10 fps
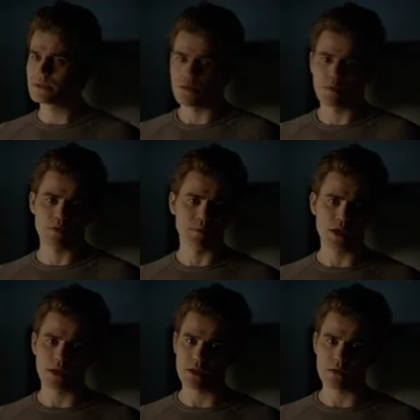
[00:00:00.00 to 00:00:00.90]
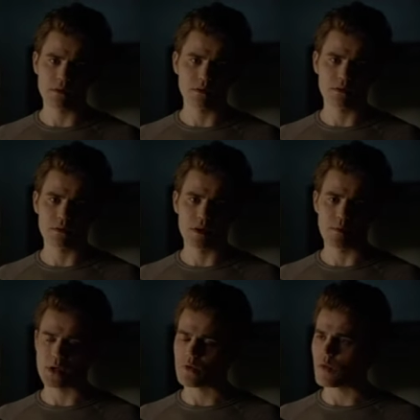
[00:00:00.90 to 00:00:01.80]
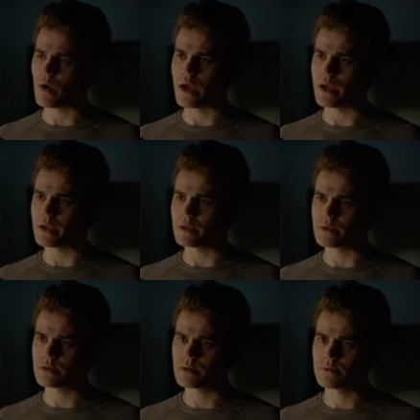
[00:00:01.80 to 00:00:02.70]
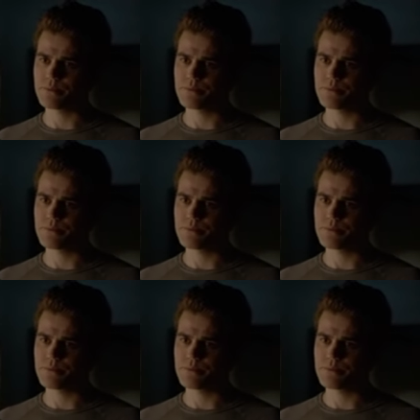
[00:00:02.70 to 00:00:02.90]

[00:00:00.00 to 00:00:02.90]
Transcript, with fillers: sit with me and let me cry, and